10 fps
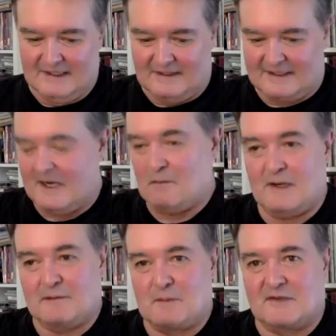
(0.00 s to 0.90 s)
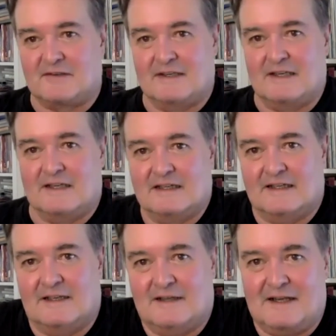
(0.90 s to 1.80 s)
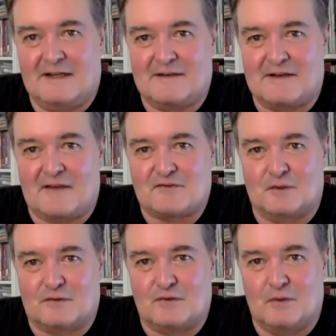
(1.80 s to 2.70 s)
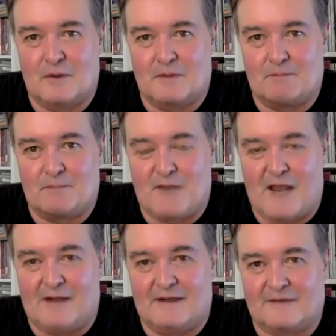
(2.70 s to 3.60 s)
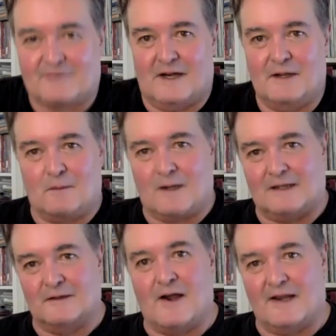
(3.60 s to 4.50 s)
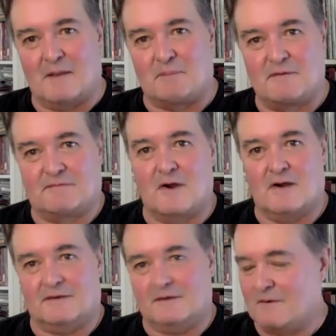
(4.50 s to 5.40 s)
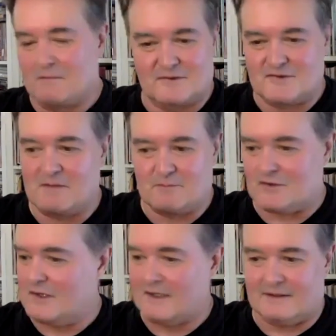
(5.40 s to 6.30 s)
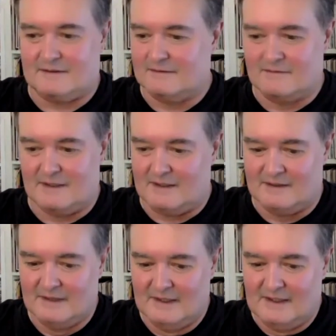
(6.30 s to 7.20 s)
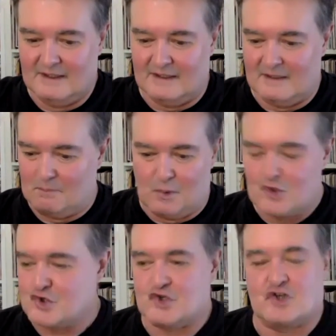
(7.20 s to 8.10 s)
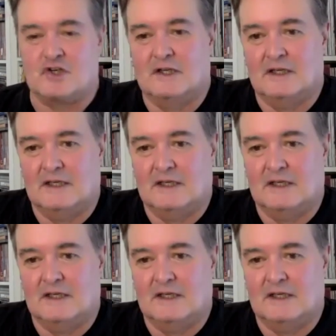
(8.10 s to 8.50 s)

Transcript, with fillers: I can't wait to be seeing an international tour down in Australia. What a lineup you've got. You're on with Cheap Trick and Bush,